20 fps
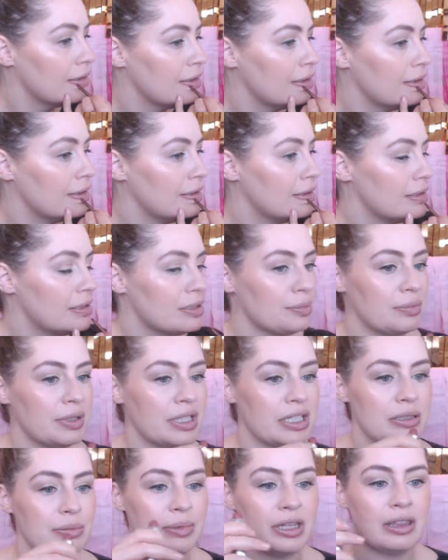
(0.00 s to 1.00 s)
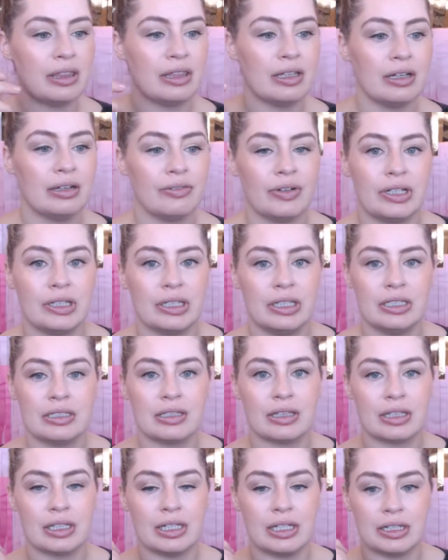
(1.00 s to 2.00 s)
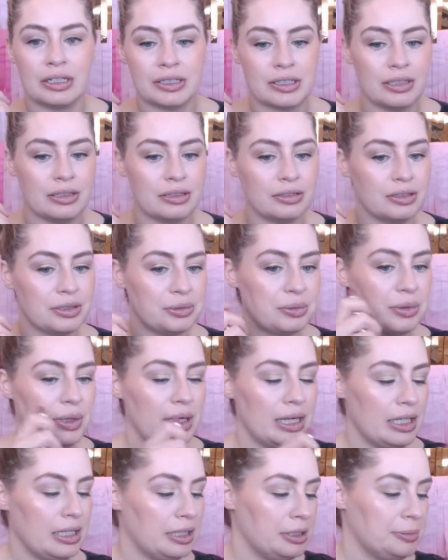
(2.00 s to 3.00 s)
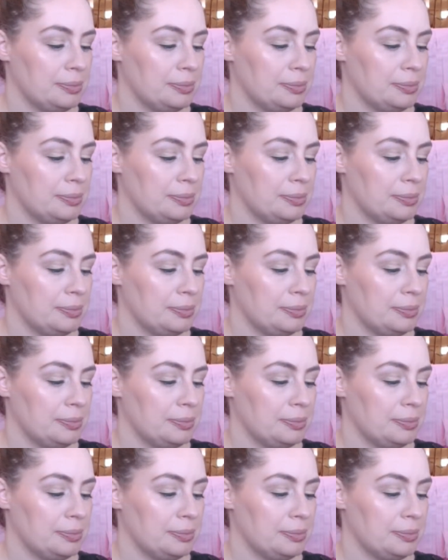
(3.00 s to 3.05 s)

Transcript: Just makes me think of all these things. I don't know why.